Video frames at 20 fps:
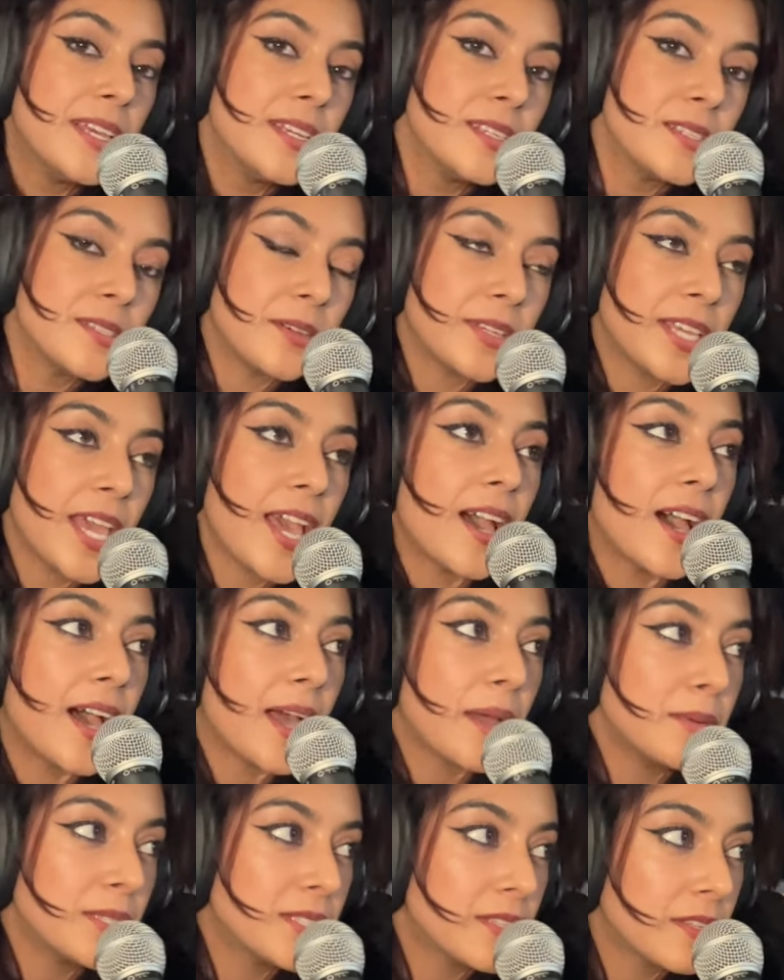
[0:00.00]
So yeah,
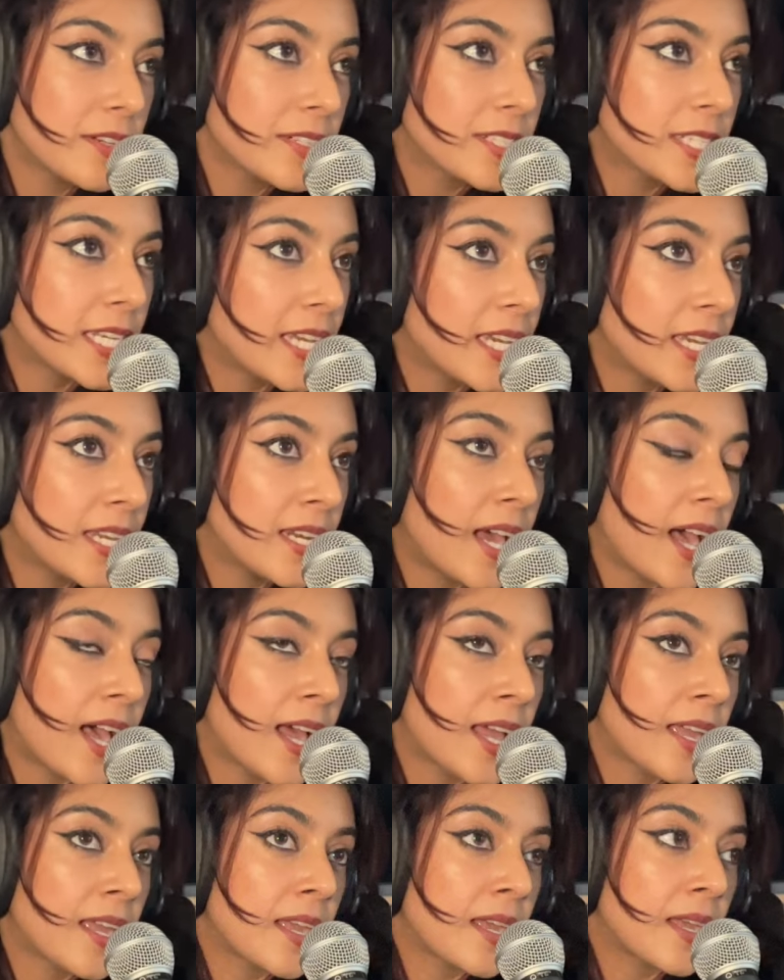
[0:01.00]
I was thirteen.
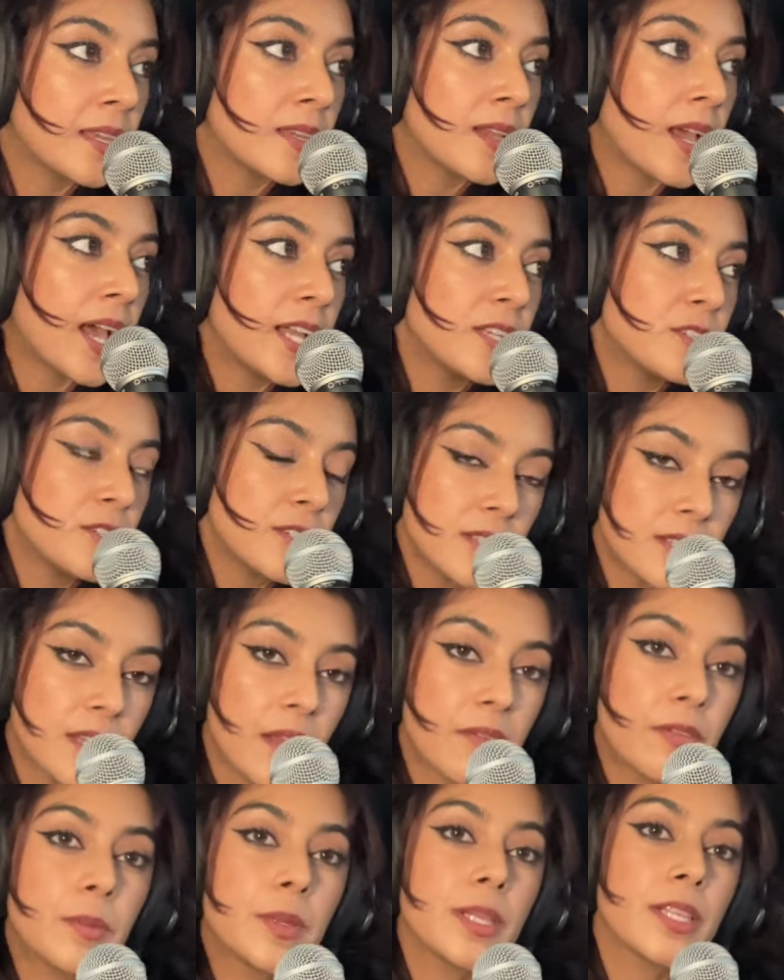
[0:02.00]
I I just
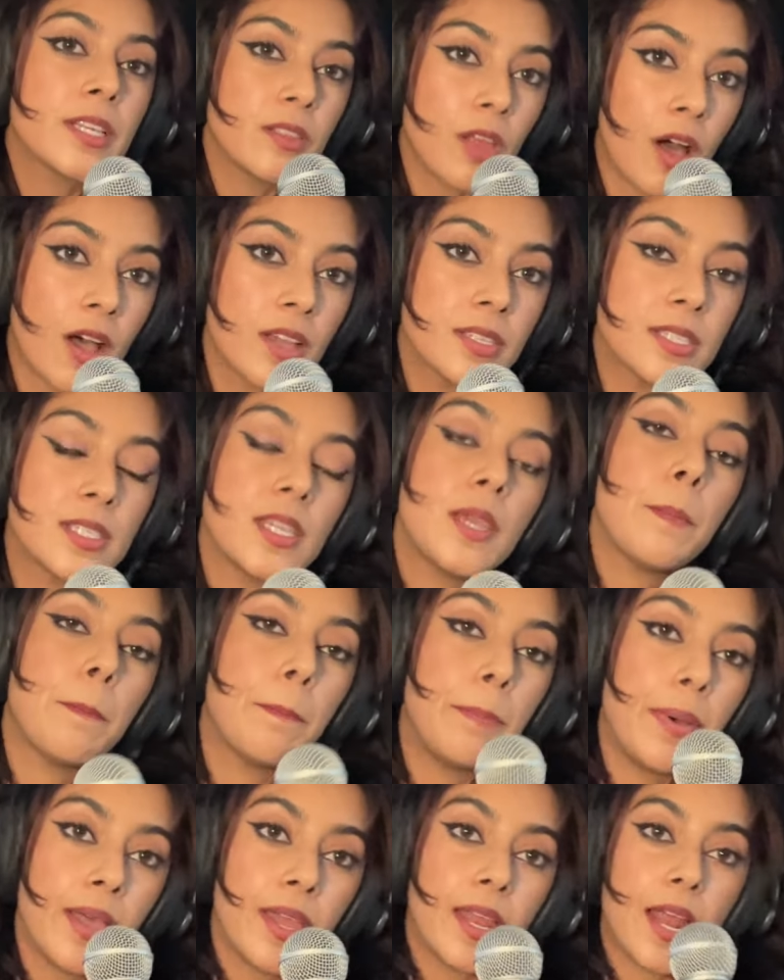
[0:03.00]
never really lost it,
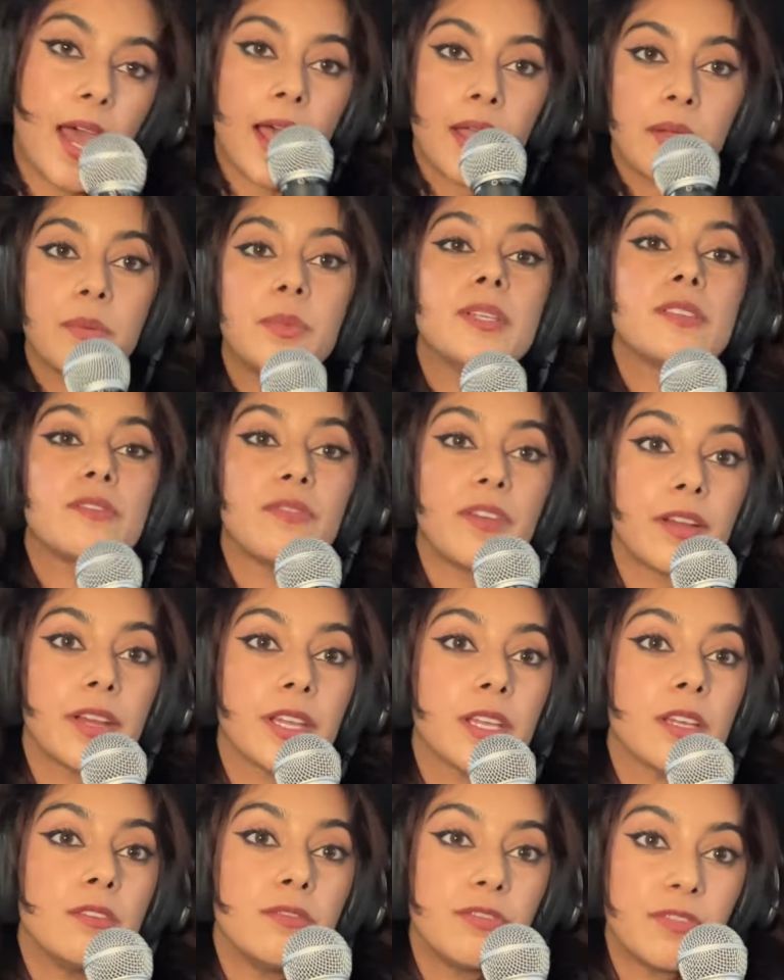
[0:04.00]
but I was very
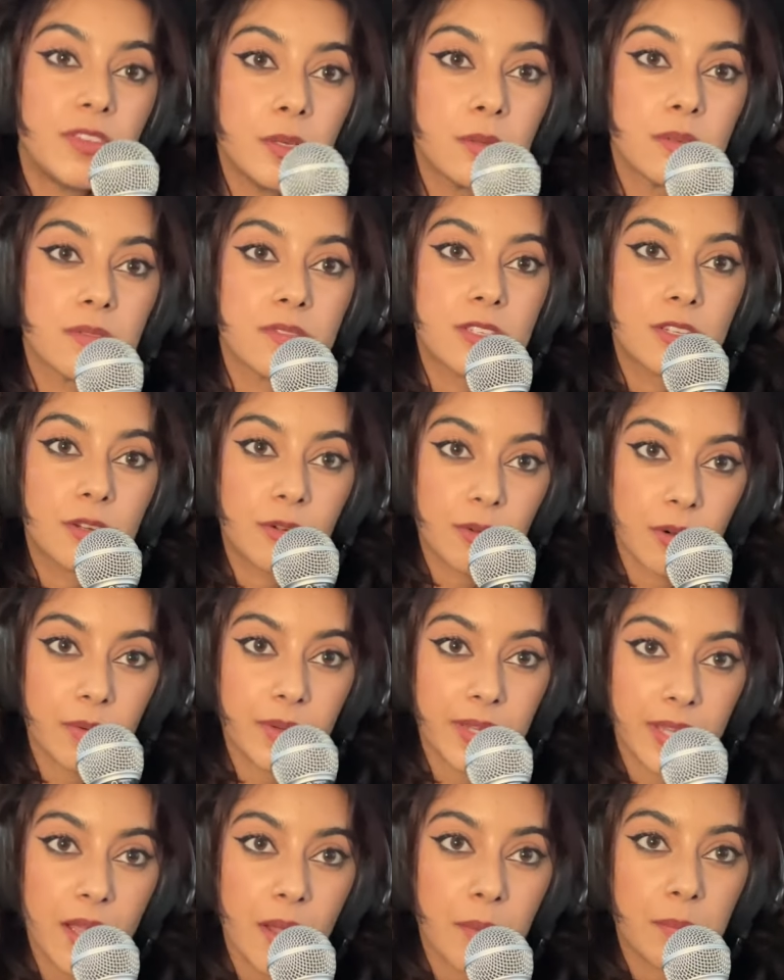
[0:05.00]
confused
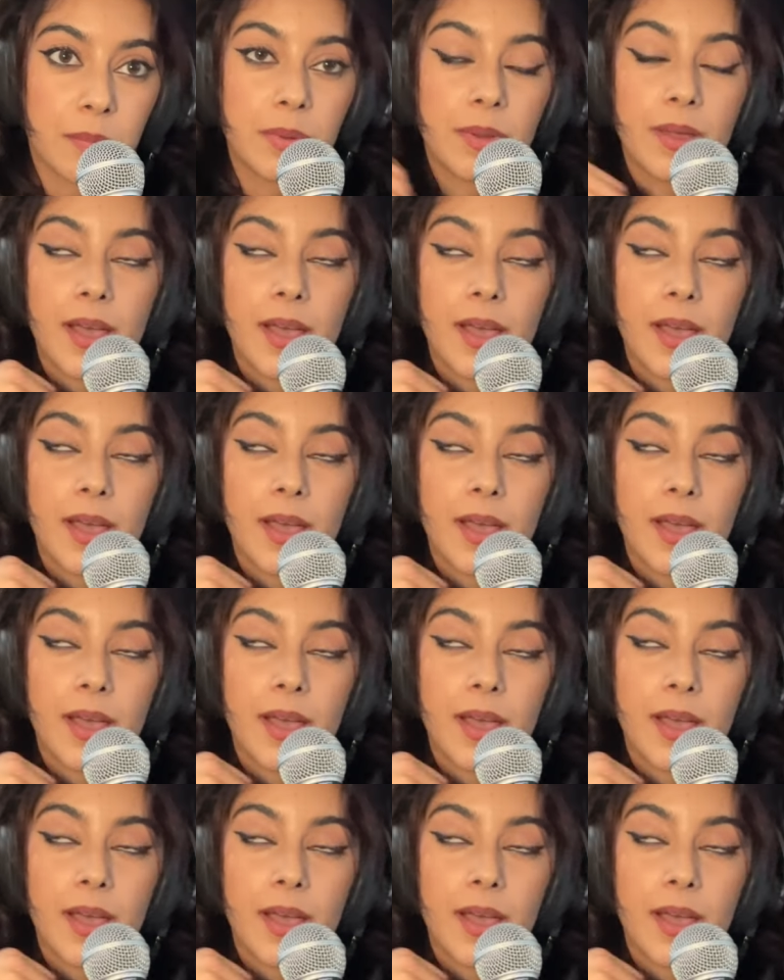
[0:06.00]
growing up.